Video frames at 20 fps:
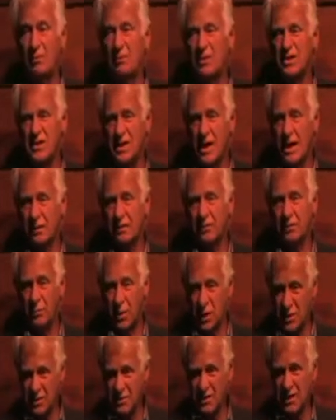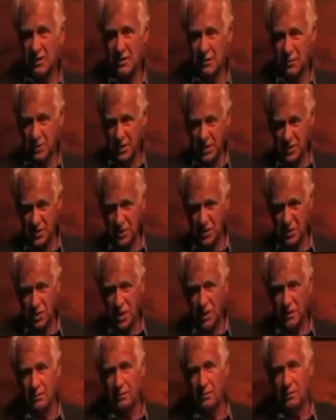upset Monsanto and
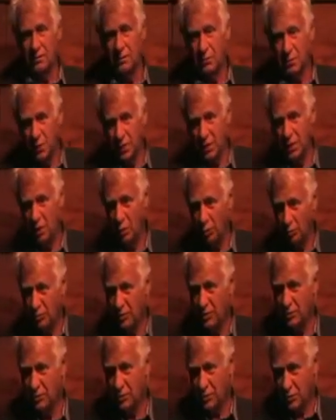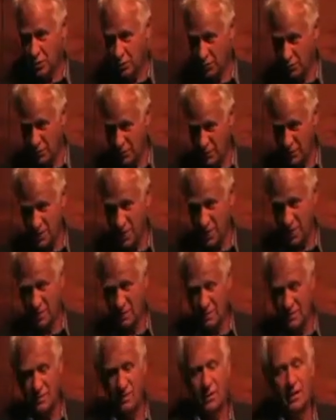Syngenta, who had helped to choose
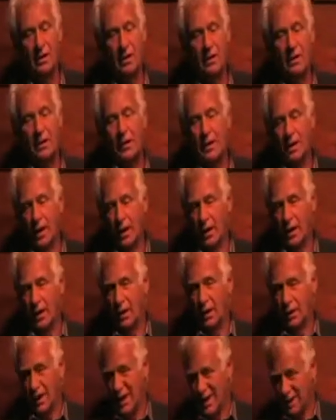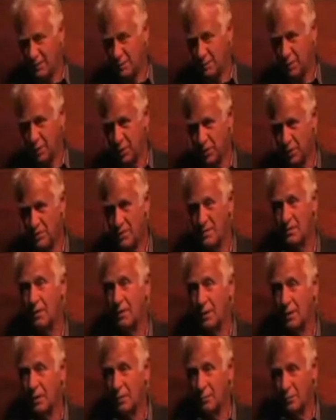these uh, experts,
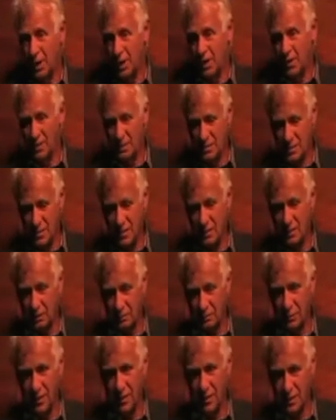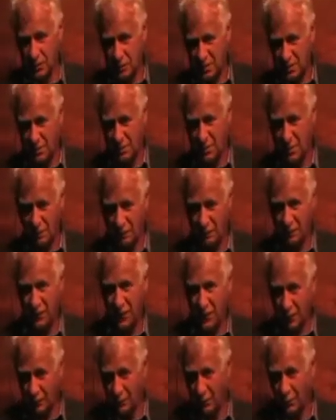because their results didn't
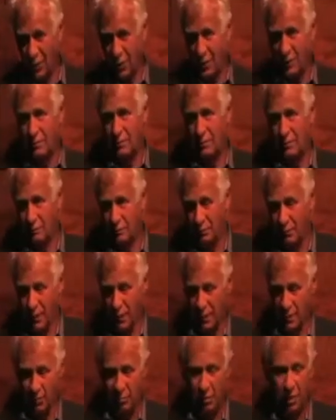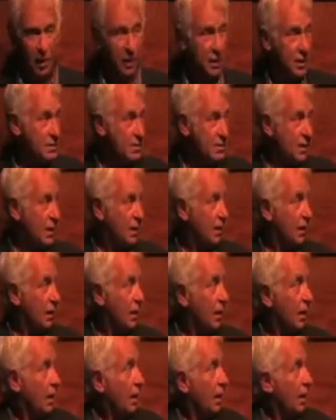fit with their policy.
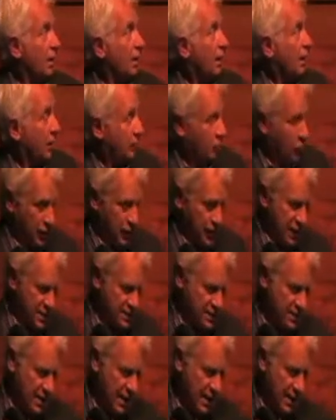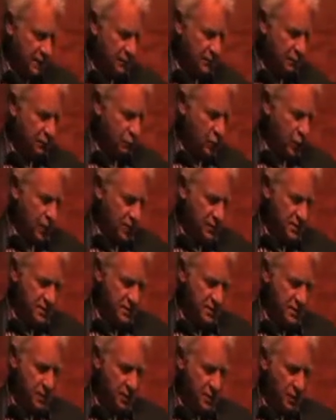And what they said
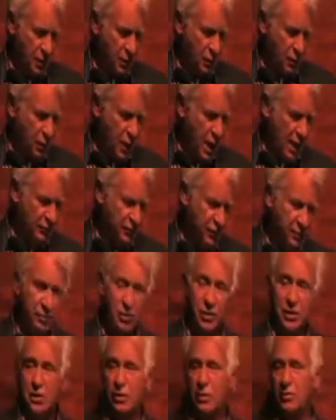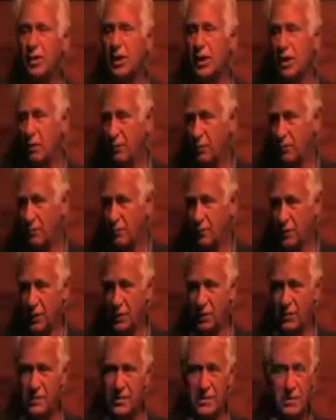was we have to put human health
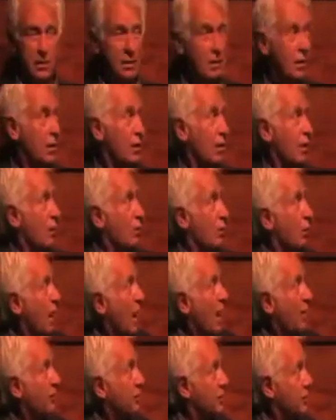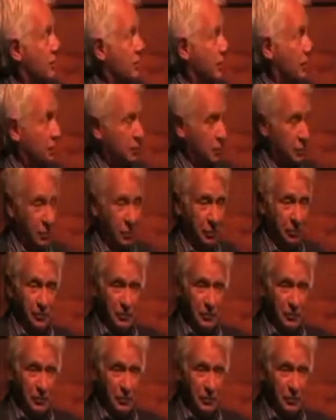first. We have to